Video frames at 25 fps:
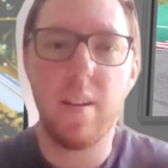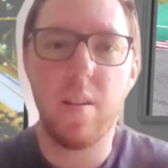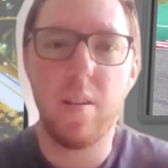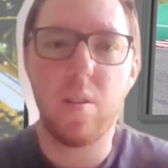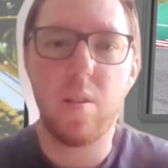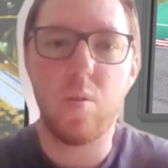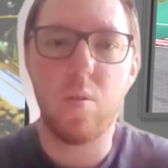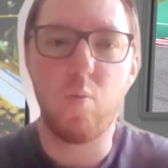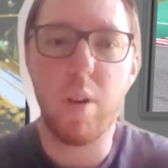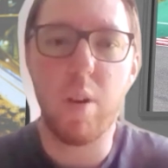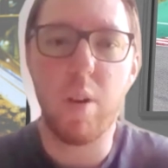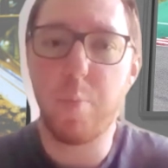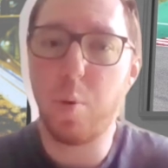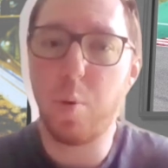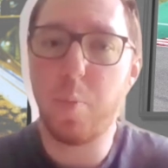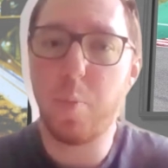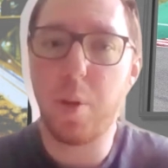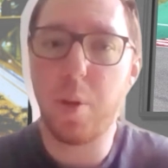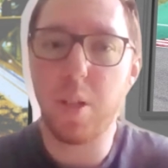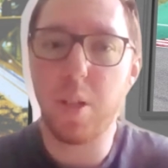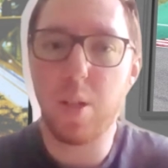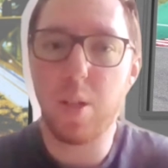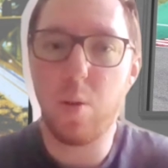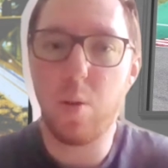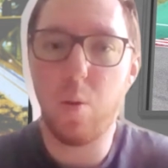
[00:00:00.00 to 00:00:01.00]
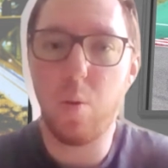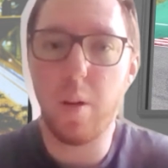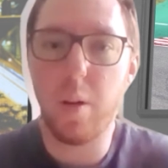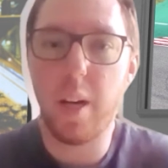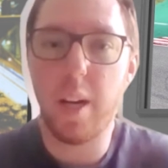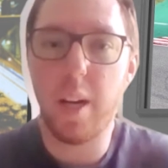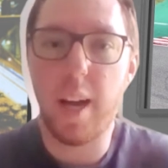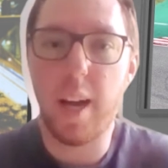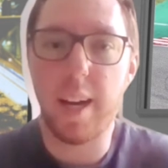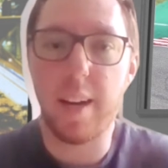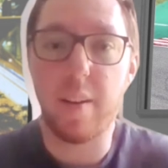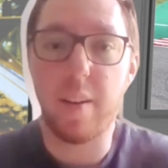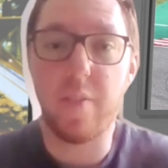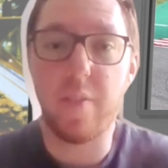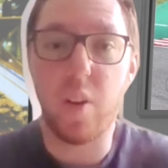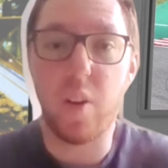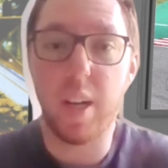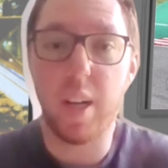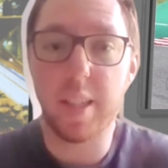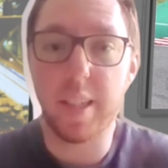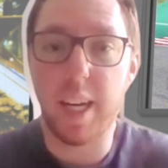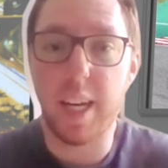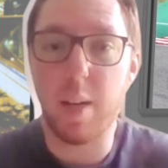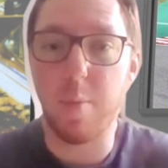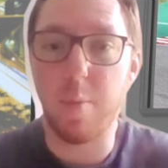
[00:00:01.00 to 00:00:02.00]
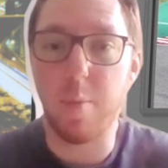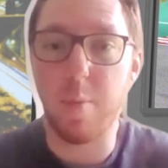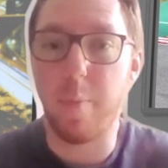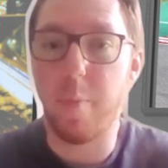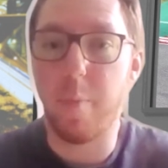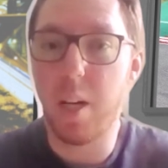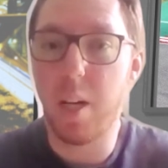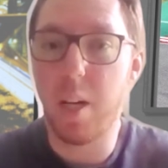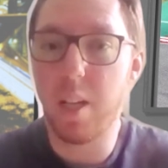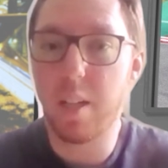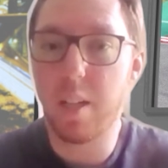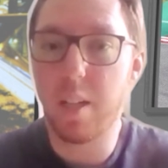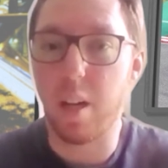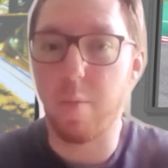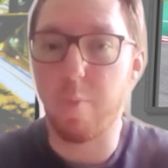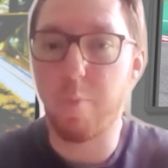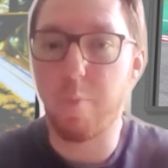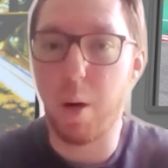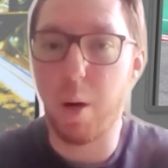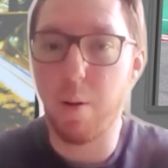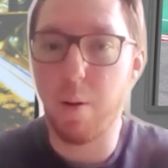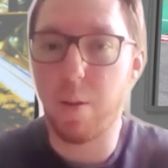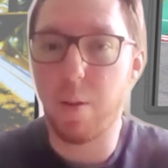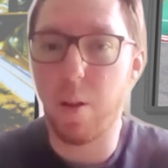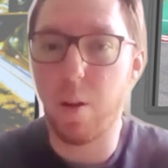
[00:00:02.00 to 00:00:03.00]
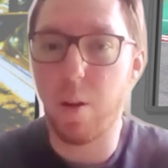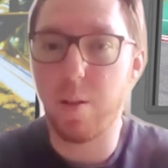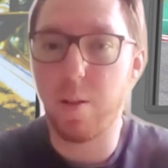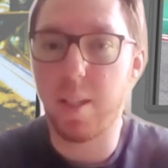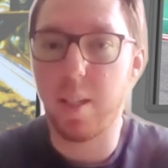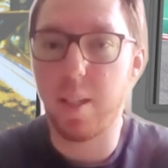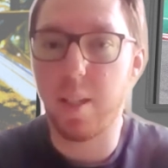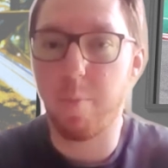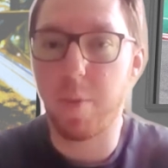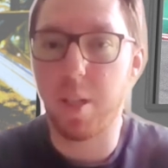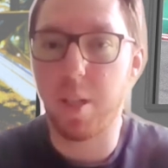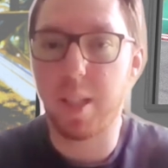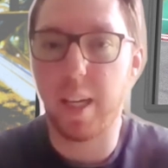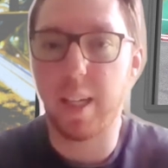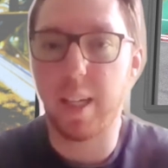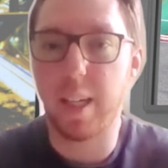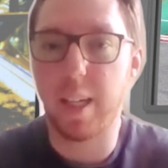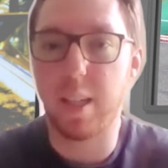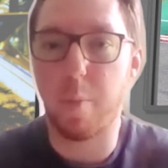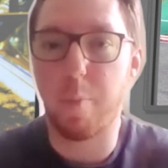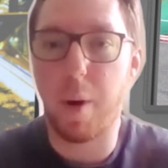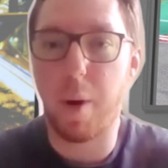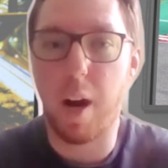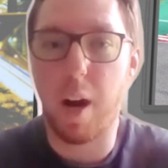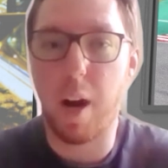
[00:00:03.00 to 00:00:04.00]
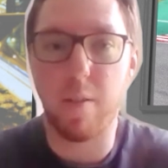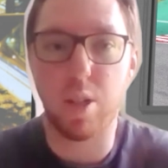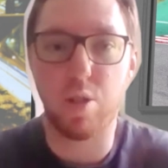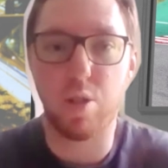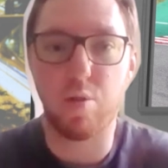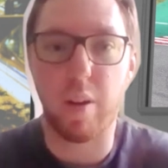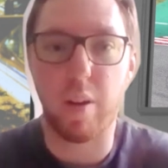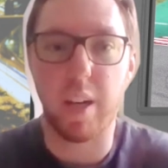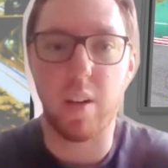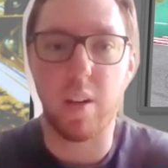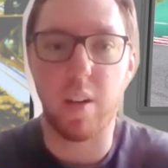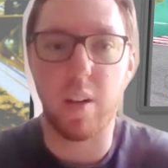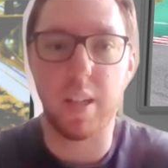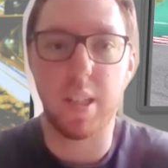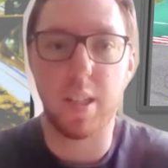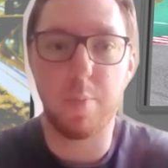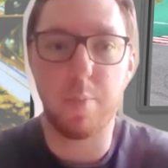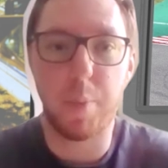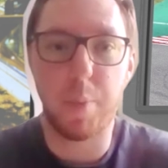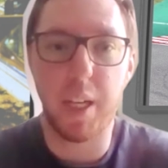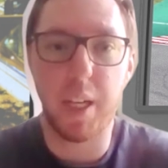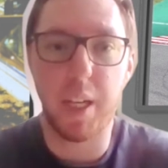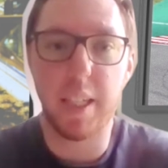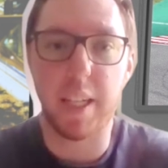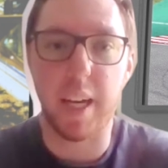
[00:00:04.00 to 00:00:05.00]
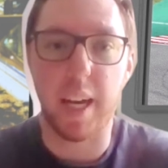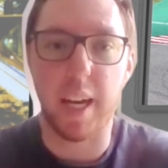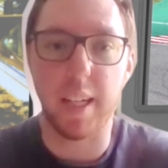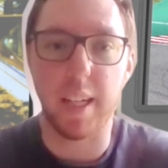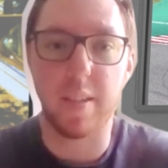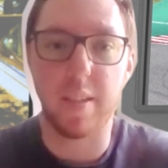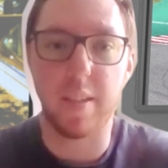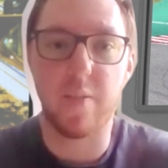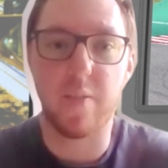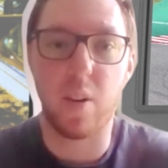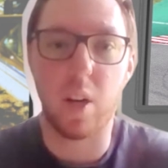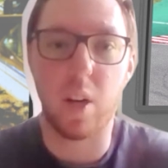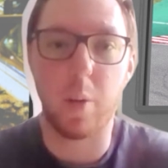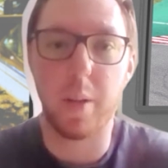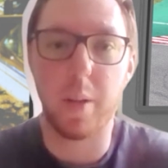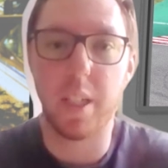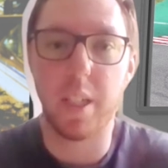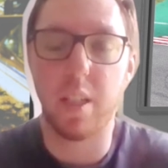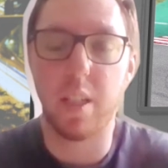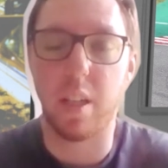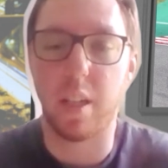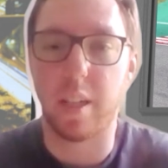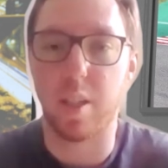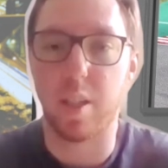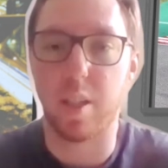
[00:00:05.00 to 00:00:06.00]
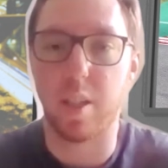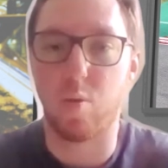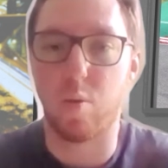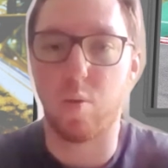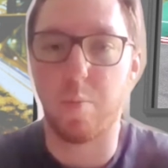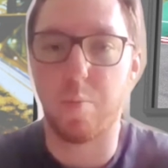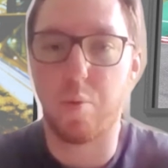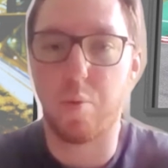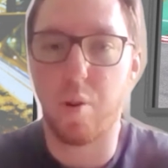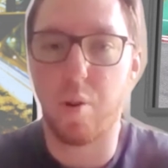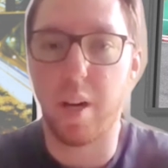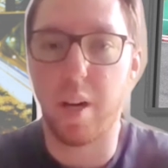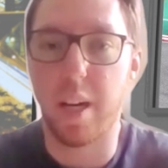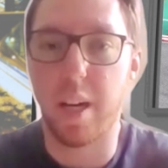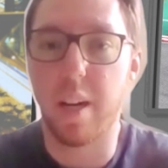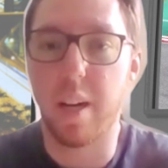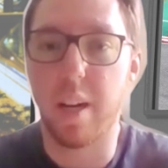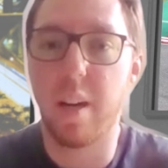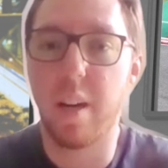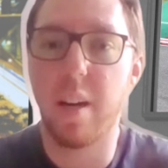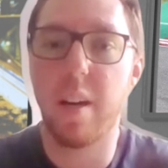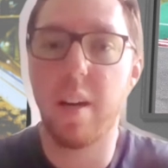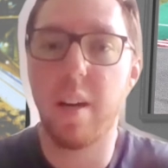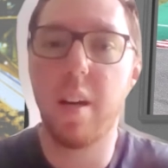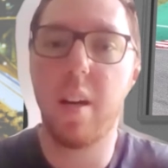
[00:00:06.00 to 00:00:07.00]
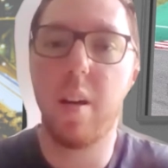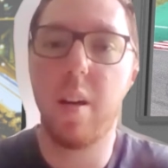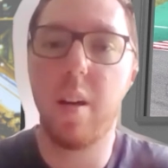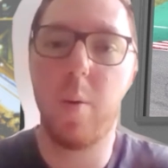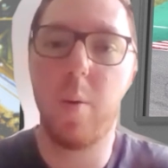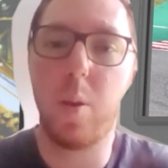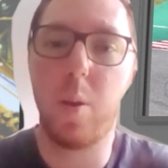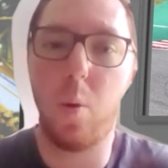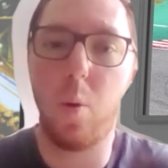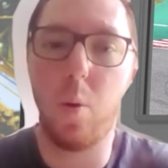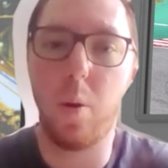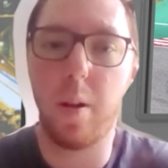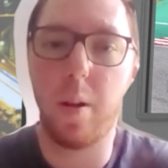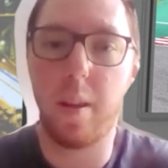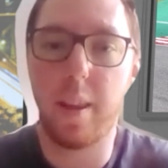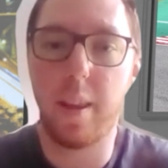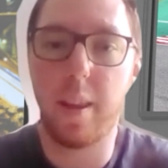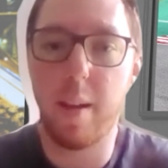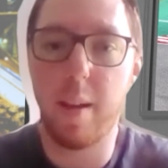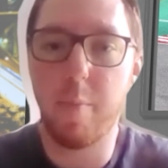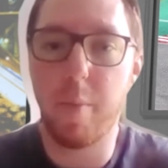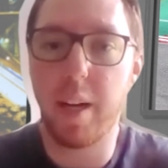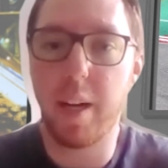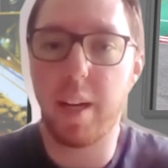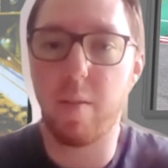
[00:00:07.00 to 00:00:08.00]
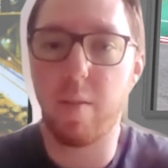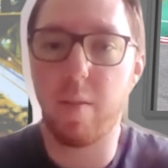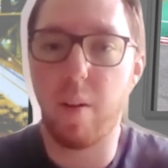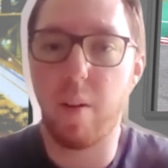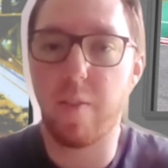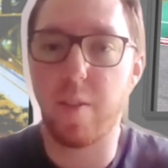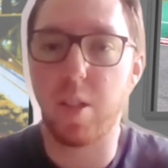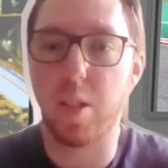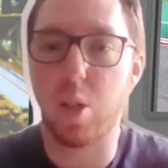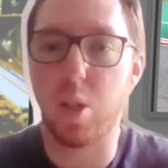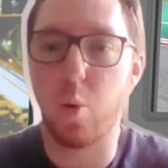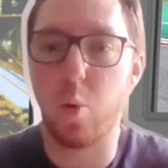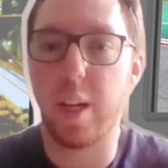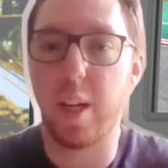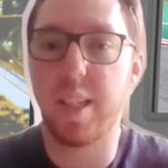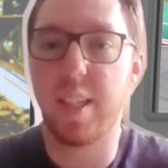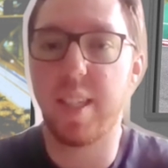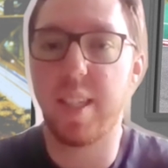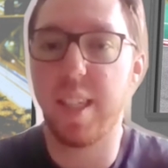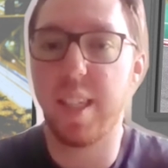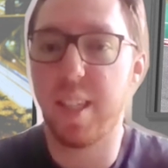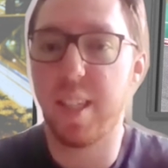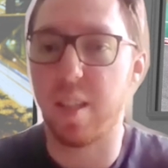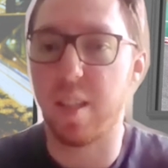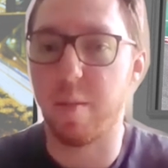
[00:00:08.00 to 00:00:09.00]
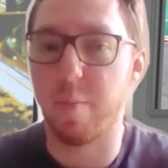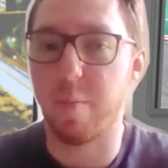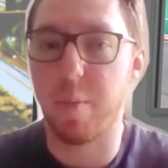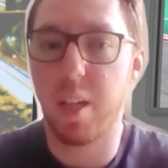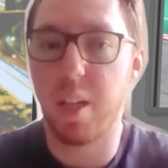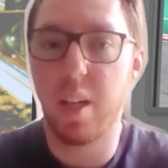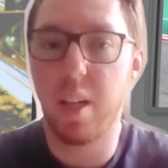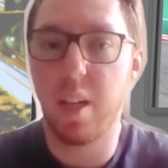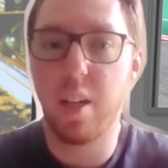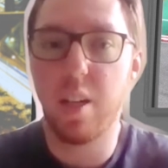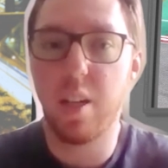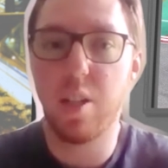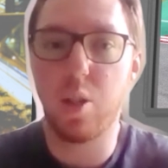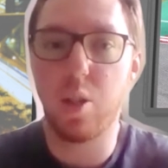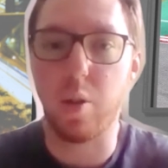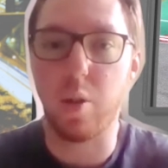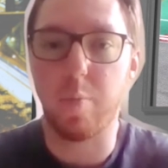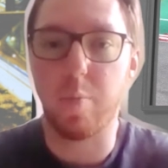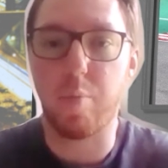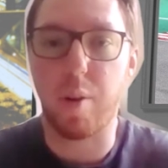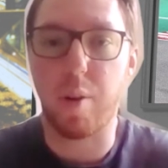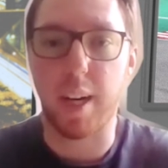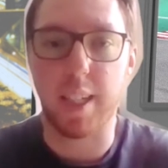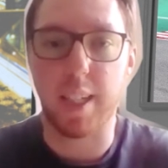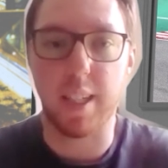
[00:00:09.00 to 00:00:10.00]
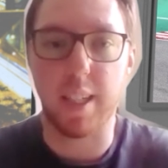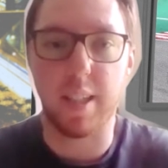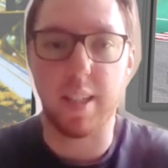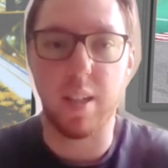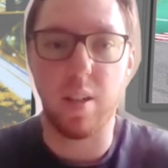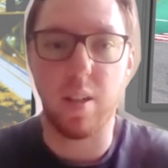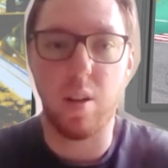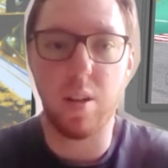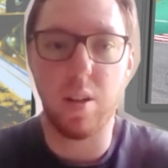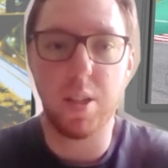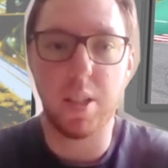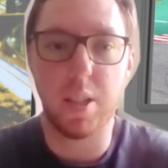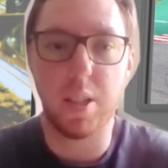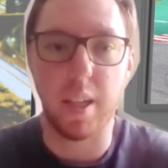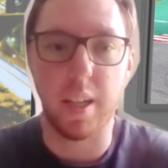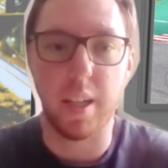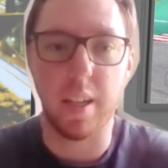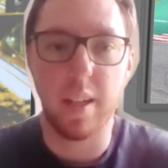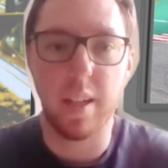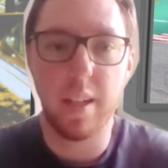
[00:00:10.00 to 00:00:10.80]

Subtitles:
Red Bull boss Horner and advisor Helmut Marko both noted Mercedes' apparent straight-line speed gains following the Turkish Grand Prix, with Horner then making reference to a system during practice in Austin.